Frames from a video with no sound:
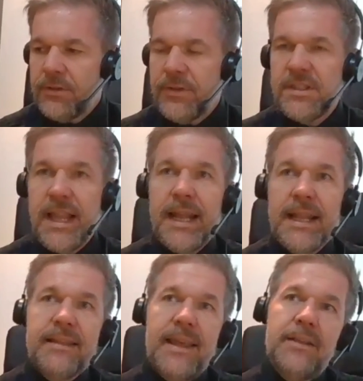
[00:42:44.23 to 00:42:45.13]
Translating
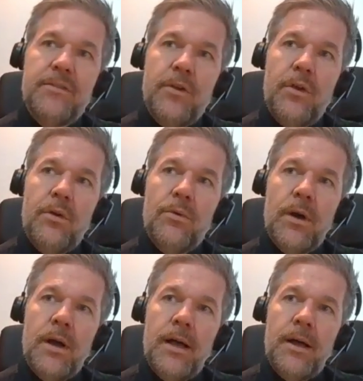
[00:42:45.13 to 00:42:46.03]
that into,
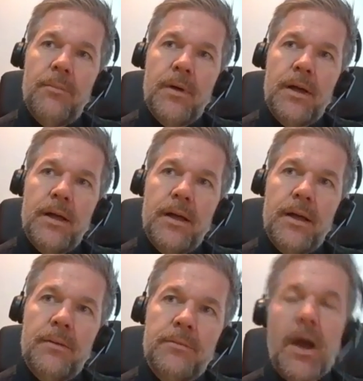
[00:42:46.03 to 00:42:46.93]

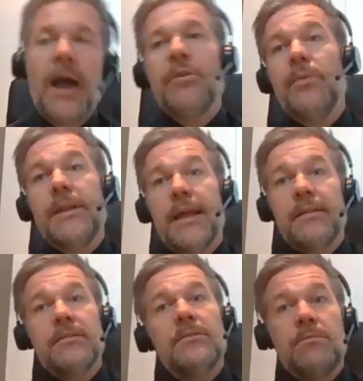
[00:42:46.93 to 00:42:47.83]
so how do we
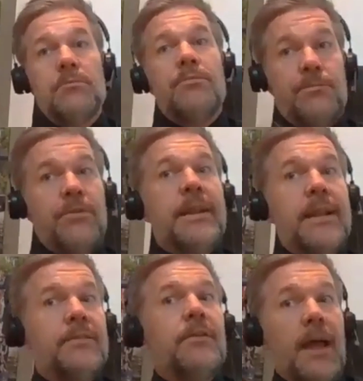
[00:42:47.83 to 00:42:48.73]
then bring
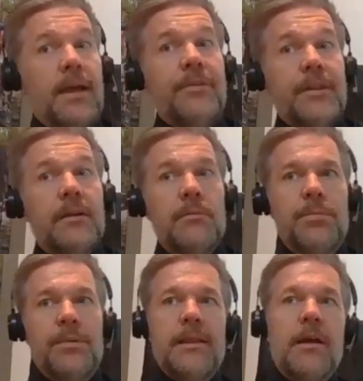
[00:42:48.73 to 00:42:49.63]
that to life in the
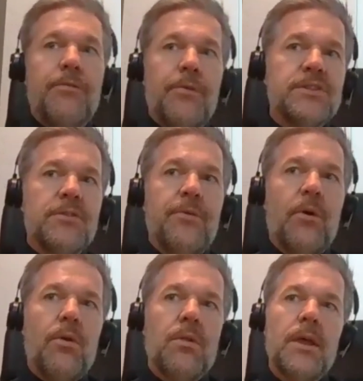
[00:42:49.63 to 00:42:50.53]
company? Now, first of
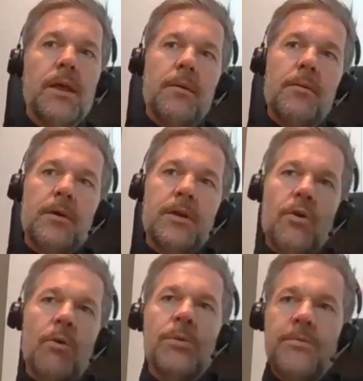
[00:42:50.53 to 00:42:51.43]
all,
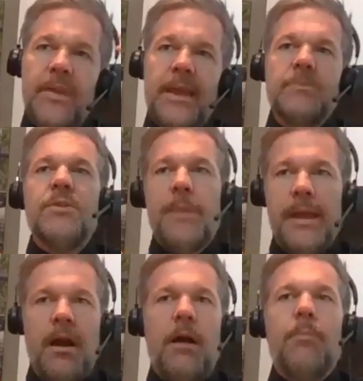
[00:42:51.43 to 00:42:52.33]
common themes you
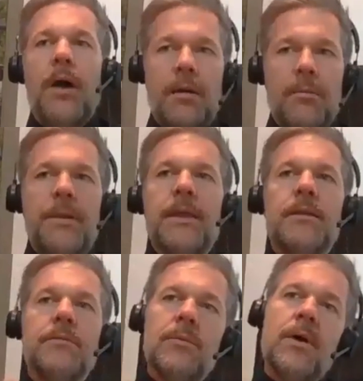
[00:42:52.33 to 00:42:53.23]
pick up are
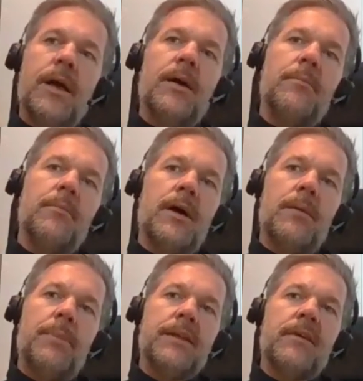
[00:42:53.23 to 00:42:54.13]
being
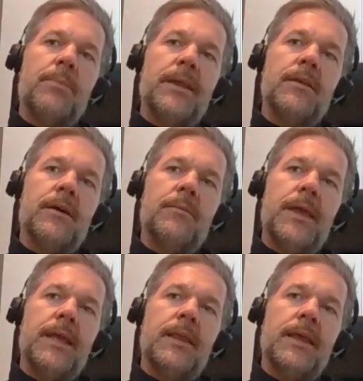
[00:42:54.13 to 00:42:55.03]
picked up in
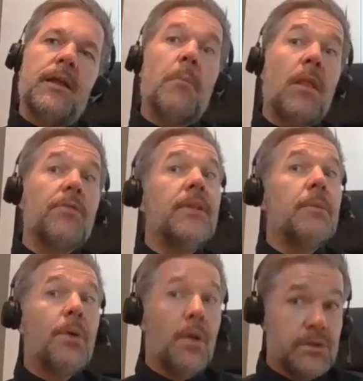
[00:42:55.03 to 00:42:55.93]
a monthly
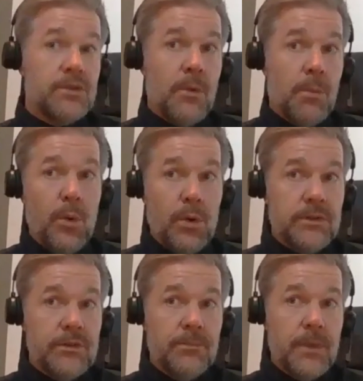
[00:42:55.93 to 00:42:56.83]
pulse
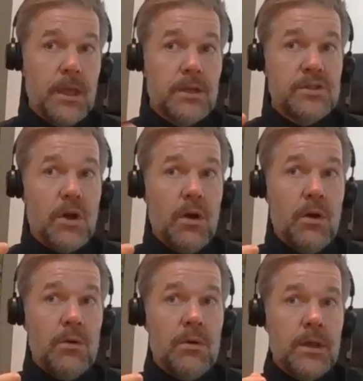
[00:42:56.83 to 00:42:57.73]
report.
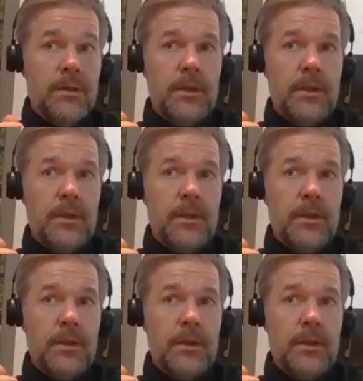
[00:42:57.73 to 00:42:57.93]
So